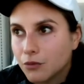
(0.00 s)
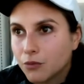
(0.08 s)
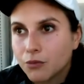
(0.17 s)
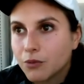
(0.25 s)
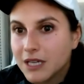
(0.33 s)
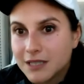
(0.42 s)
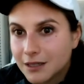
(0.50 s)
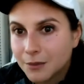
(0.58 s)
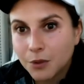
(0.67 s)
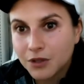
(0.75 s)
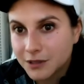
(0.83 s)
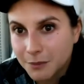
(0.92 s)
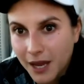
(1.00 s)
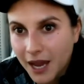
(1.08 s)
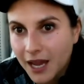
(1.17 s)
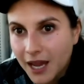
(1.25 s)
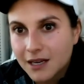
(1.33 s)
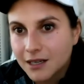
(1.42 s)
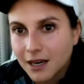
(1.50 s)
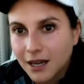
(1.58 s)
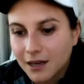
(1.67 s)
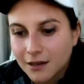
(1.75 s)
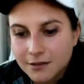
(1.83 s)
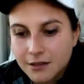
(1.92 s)
reasonable debate,
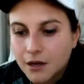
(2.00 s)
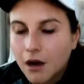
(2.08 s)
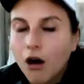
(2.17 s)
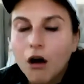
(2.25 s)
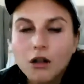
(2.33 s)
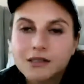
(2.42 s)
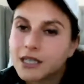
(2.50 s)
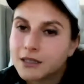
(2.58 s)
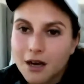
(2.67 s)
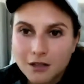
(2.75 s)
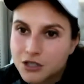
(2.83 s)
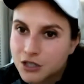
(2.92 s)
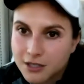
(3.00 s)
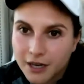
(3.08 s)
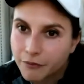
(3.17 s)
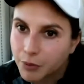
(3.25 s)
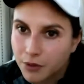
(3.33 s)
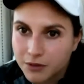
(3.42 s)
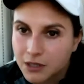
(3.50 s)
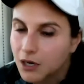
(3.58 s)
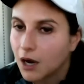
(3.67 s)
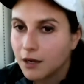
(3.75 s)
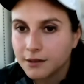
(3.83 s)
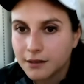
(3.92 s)
and all technologies have pros and
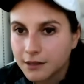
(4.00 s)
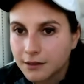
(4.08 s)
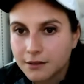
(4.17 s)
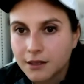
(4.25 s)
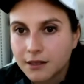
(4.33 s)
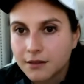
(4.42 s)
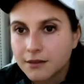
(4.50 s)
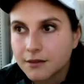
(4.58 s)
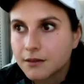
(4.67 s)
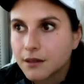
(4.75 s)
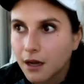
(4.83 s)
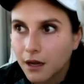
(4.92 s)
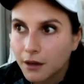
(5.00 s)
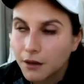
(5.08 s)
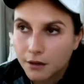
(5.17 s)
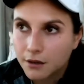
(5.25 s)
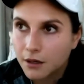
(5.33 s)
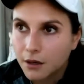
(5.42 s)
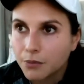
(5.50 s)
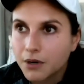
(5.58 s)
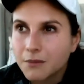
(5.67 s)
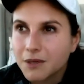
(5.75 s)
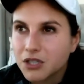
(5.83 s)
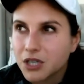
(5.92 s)
cons. That's
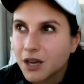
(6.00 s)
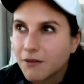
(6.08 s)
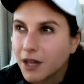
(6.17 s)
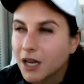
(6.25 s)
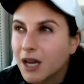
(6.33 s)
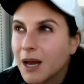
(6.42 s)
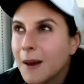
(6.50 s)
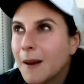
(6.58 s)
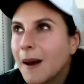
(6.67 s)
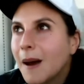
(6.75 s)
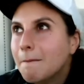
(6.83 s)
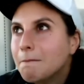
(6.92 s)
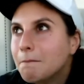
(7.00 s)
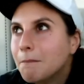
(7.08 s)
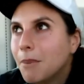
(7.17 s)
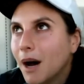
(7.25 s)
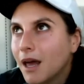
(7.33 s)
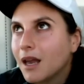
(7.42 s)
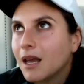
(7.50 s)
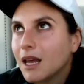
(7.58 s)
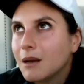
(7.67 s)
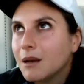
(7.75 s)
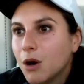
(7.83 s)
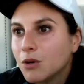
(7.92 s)
pretty much a given. But
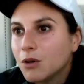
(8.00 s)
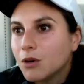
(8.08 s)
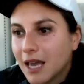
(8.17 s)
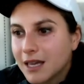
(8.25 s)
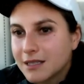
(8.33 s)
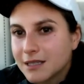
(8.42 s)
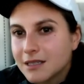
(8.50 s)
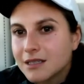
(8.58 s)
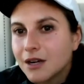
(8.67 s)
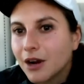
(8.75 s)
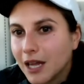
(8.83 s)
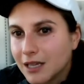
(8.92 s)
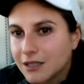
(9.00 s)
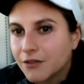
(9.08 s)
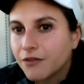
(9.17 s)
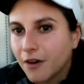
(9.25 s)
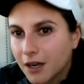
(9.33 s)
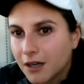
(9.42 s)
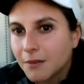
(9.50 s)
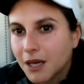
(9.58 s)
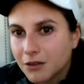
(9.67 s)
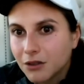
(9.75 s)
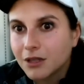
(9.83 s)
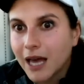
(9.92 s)
in most cases there is a
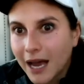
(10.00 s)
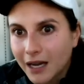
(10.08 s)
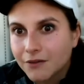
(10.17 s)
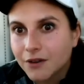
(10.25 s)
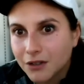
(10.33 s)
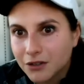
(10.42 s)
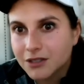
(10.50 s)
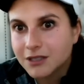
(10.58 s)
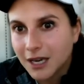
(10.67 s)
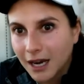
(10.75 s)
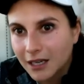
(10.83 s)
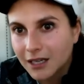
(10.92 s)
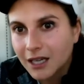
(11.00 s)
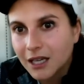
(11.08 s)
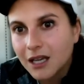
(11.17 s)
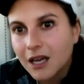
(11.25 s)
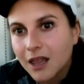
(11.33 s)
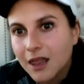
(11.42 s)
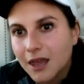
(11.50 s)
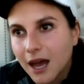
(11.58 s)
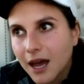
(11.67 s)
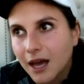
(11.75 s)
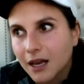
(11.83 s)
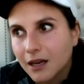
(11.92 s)
fundamental lack of understanding
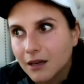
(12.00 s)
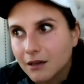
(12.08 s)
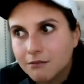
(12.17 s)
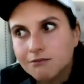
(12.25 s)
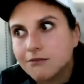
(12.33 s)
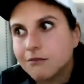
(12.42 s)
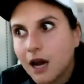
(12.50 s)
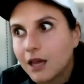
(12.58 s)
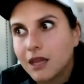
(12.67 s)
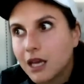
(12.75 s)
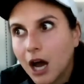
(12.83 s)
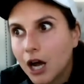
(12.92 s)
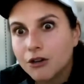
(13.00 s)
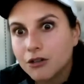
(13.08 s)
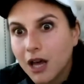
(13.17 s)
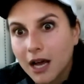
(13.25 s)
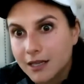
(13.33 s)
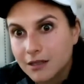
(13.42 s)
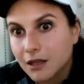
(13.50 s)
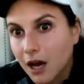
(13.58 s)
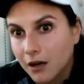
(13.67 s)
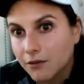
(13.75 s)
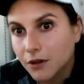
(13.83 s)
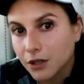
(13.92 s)
that I think underlies a
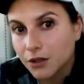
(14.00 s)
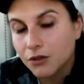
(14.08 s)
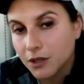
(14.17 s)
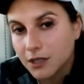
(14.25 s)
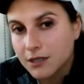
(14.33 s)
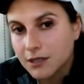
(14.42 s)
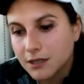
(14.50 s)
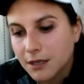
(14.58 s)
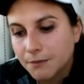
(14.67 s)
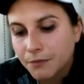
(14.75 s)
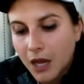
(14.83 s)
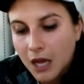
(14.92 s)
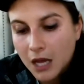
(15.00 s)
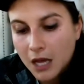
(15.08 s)
lot of the criticism.